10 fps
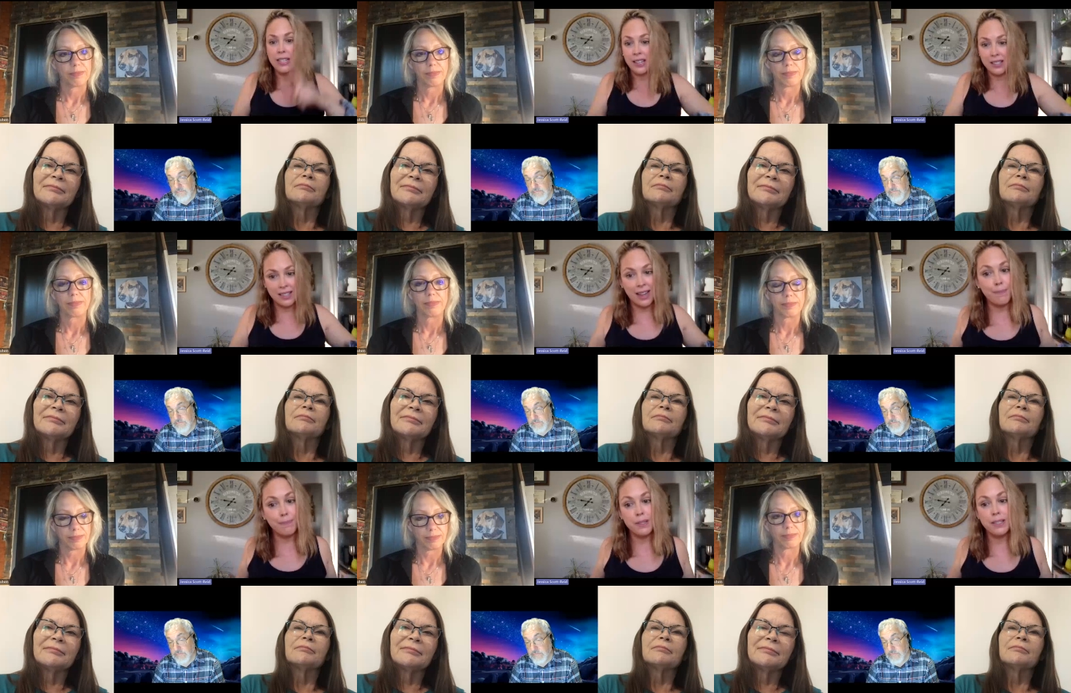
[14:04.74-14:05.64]
Speaker 1: We need to
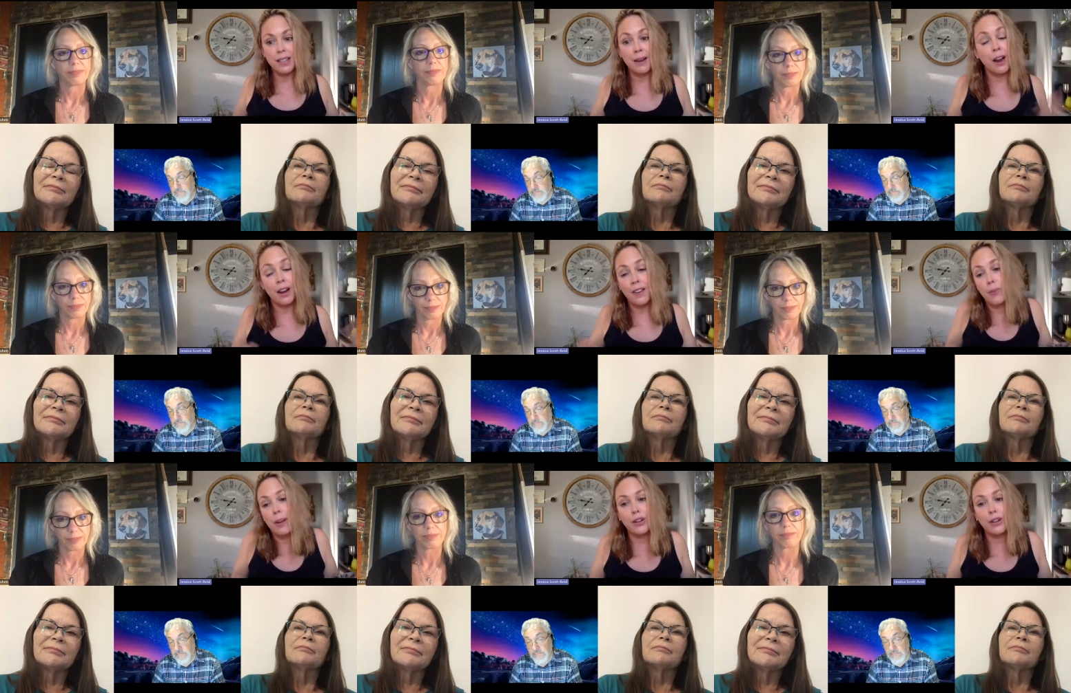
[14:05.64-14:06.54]
take steps,
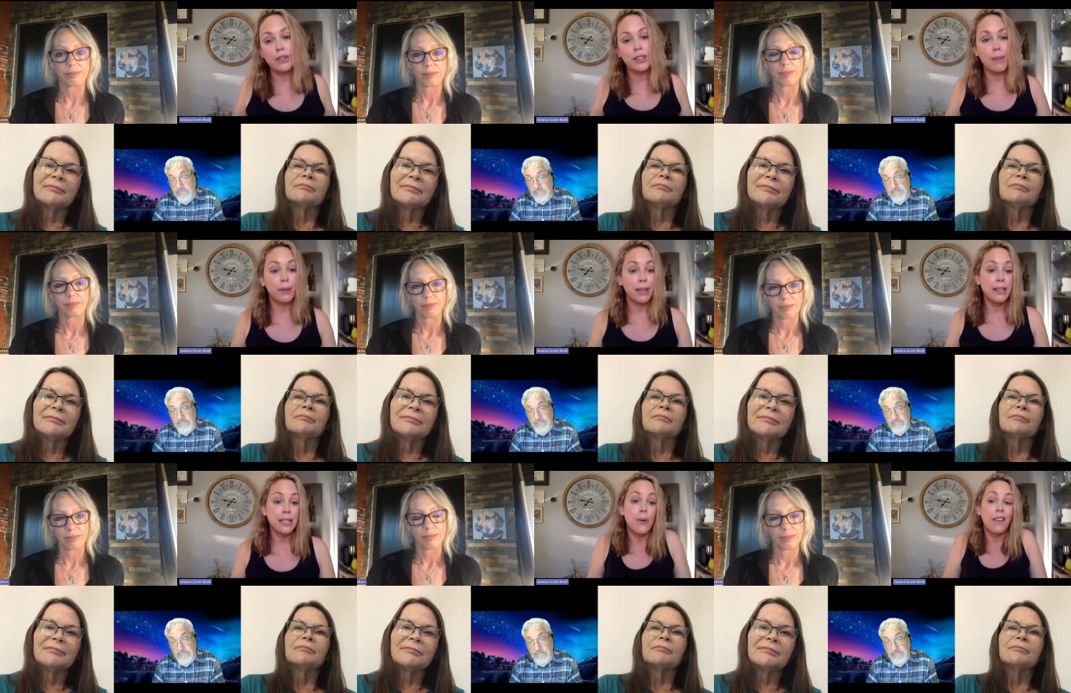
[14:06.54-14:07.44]
and not everybody agrees with
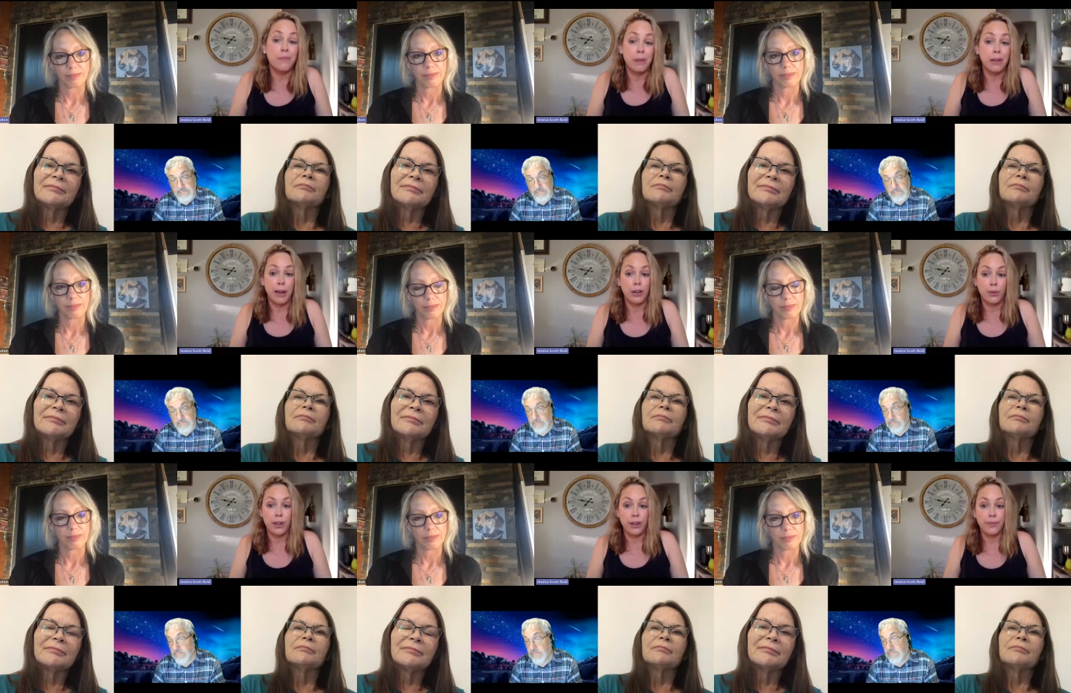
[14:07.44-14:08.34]
that, but that's how I've
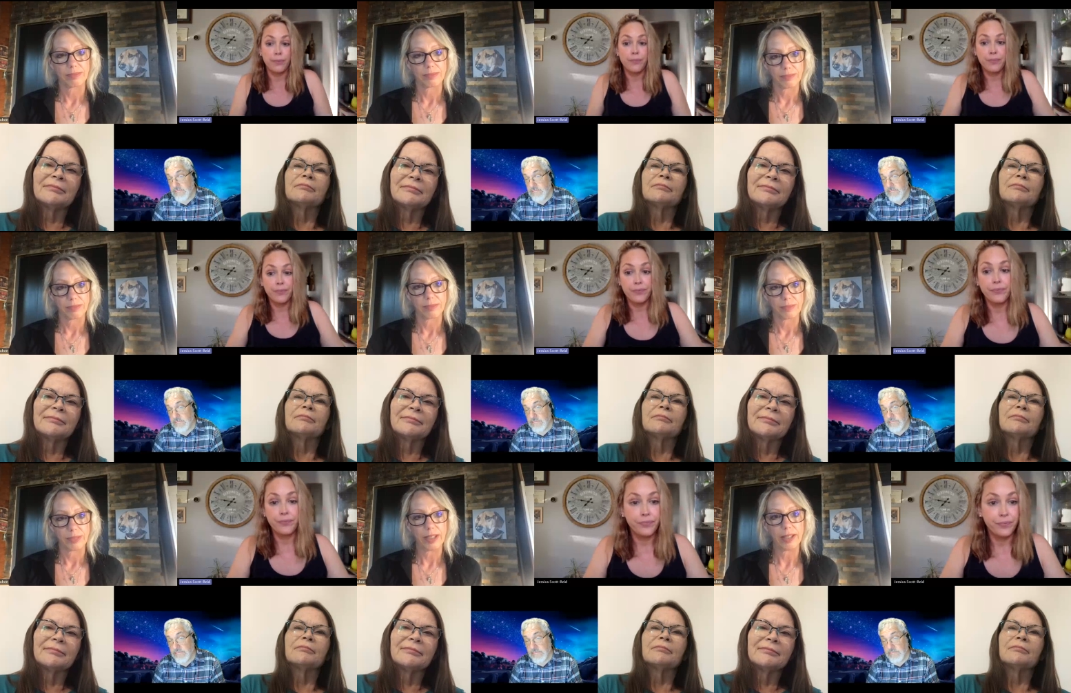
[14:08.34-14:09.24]
made my career.
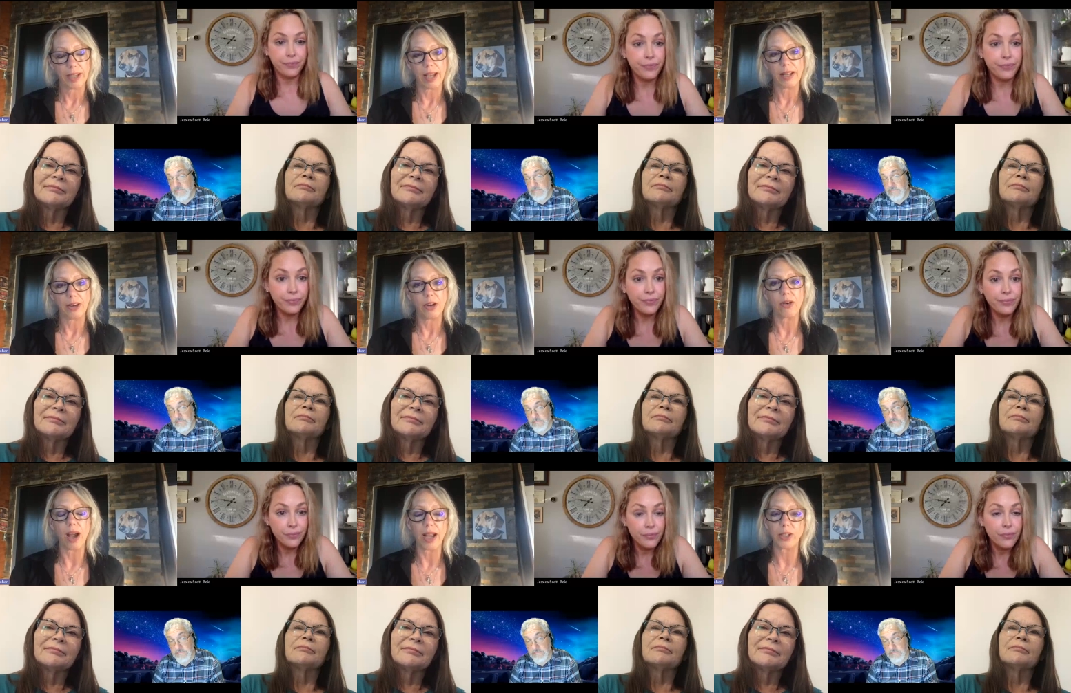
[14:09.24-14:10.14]
Speaker 2: Yeah,
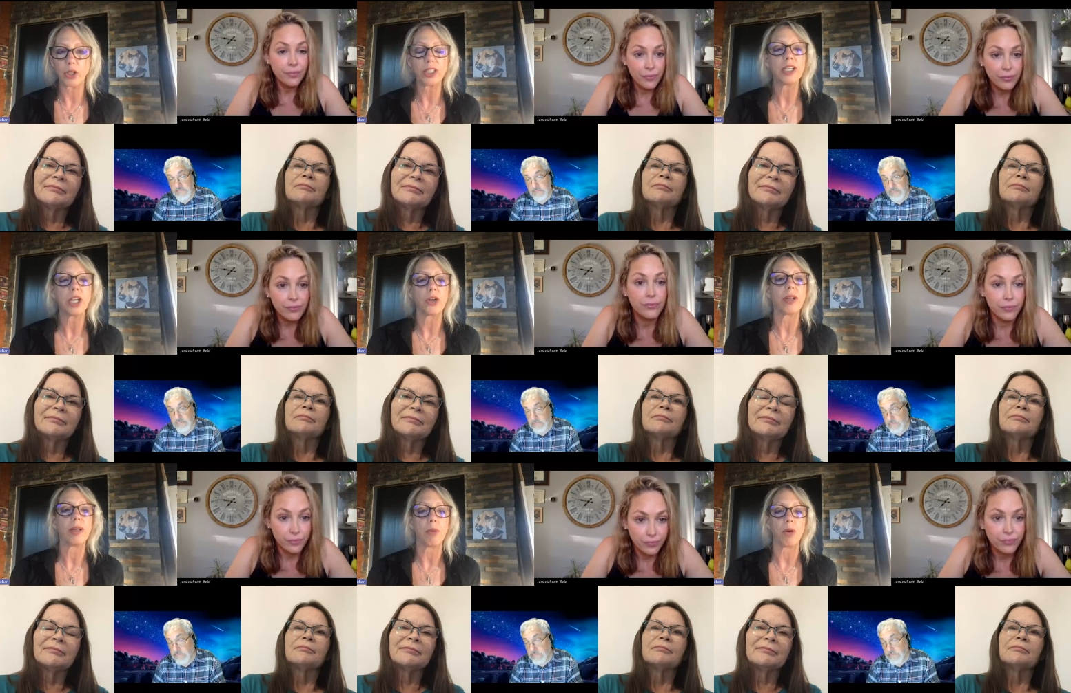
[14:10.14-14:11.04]
no, I couldn't
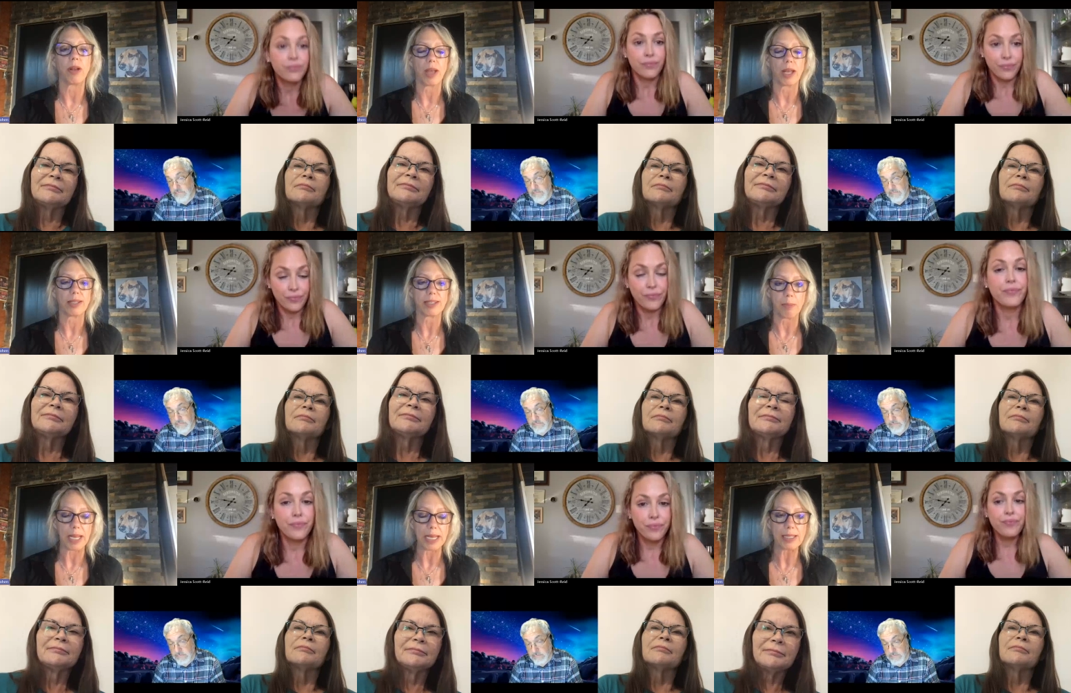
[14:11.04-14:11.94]
agree more. That is
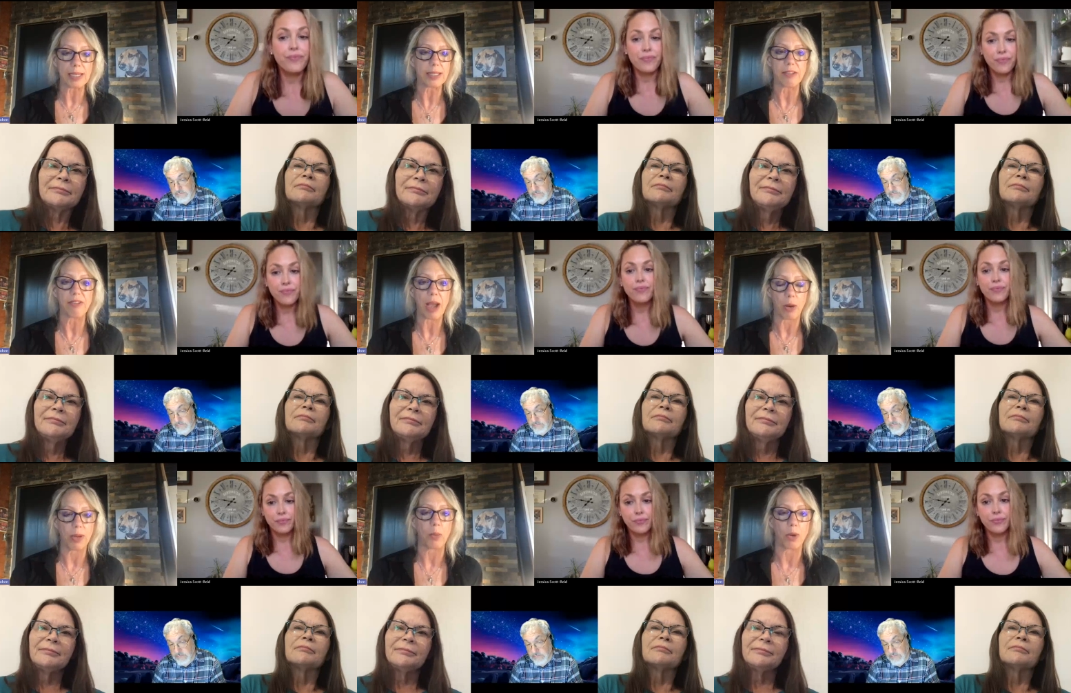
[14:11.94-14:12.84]
the basis of
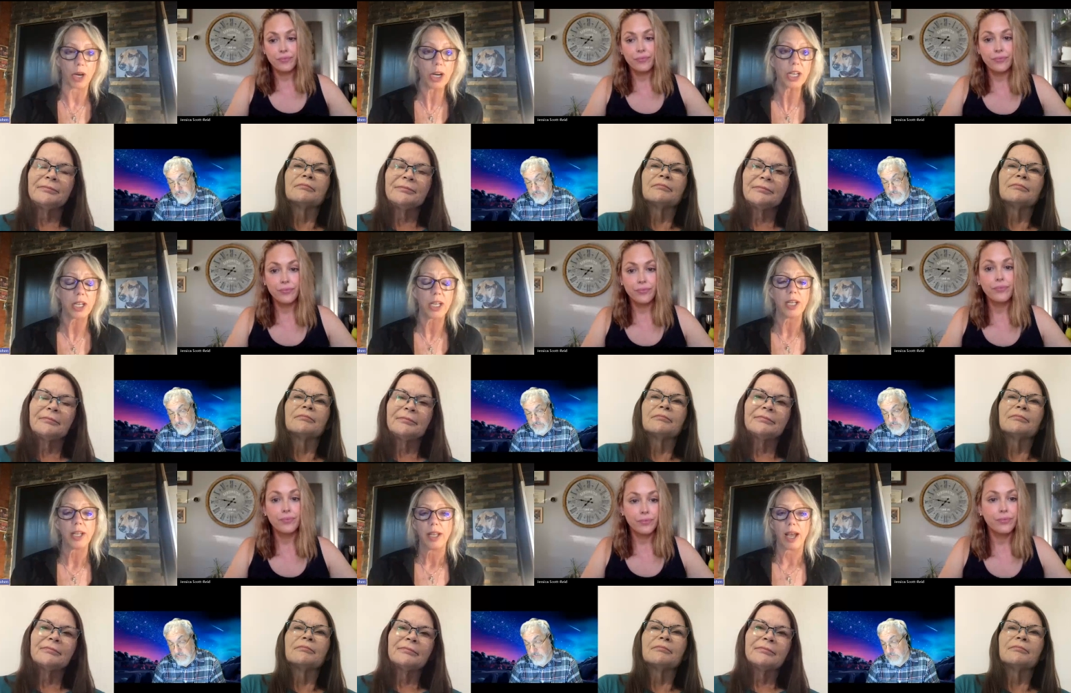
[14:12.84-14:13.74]
how we work.
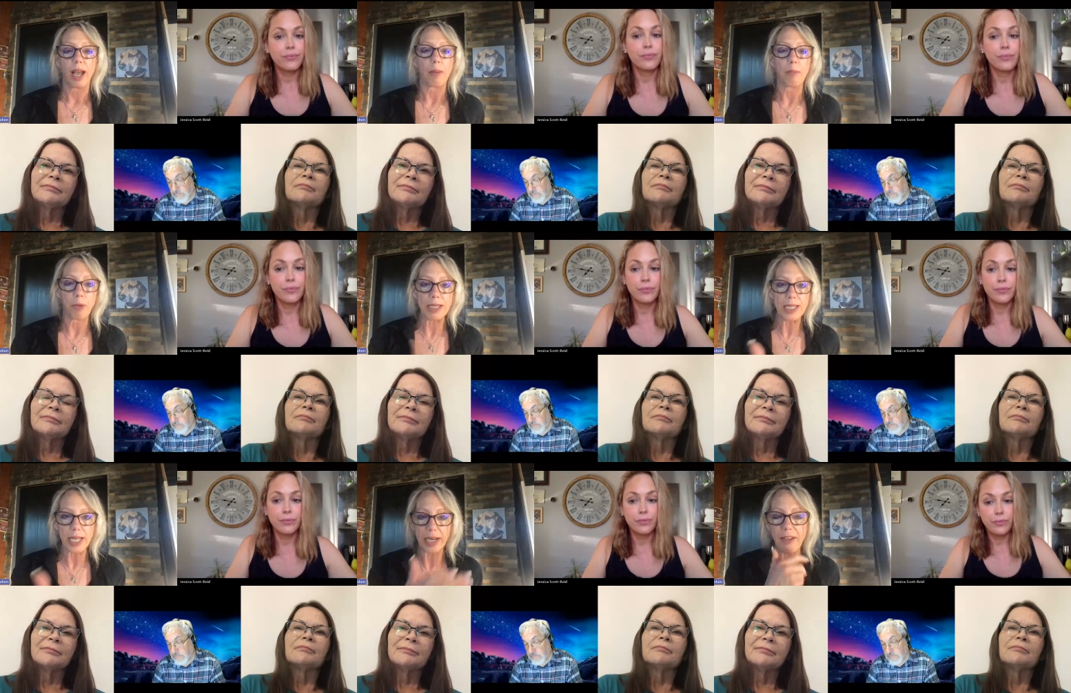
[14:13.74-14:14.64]
Uh,
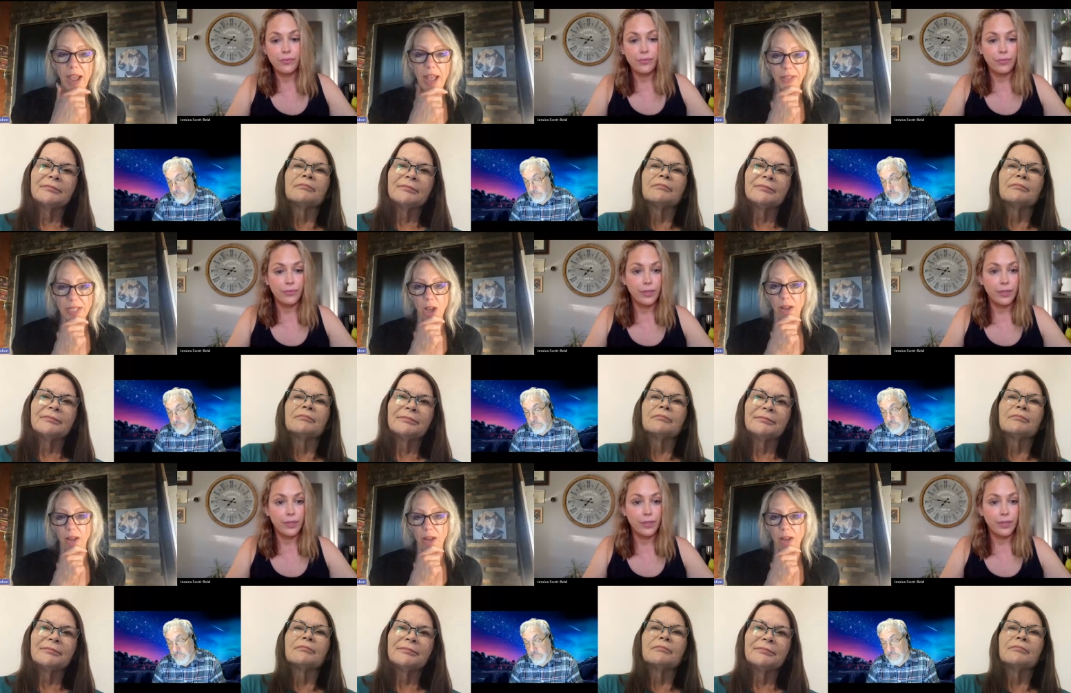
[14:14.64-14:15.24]
Brenda and I've had this